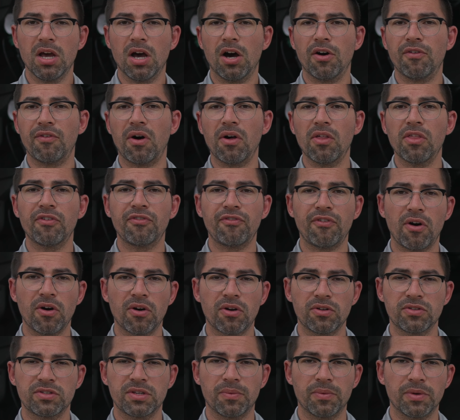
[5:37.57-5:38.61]
of all the fault
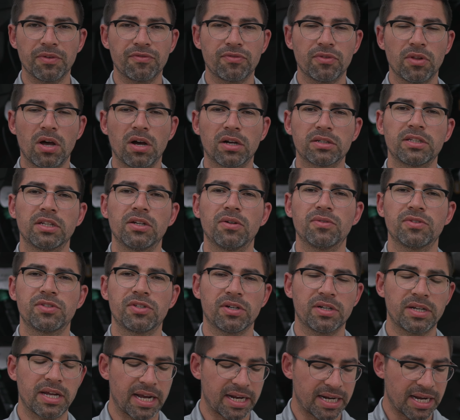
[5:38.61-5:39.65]
codes that we've logged in
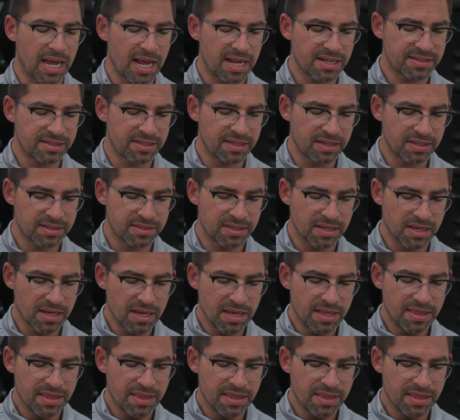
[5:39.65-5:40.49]
OTR Diagnostics.